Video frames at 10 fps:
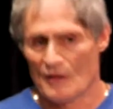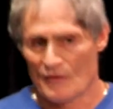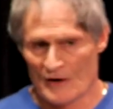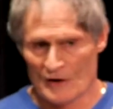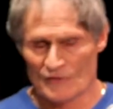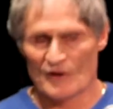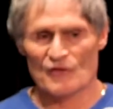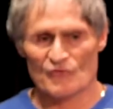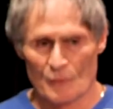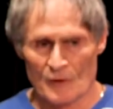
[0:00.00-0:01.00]
that it
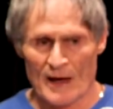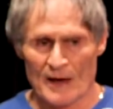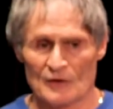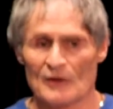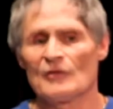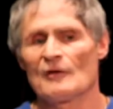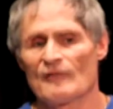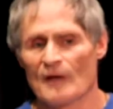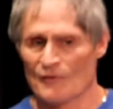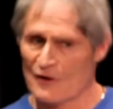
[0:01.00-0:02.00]
intends to rely on in the
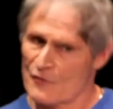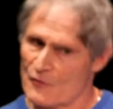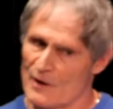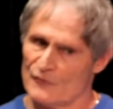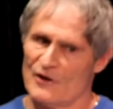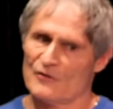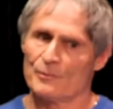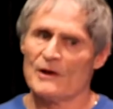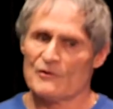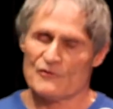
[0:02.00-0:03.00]
event that a trial takes
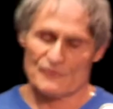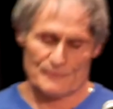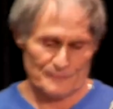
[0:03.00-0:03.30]
place.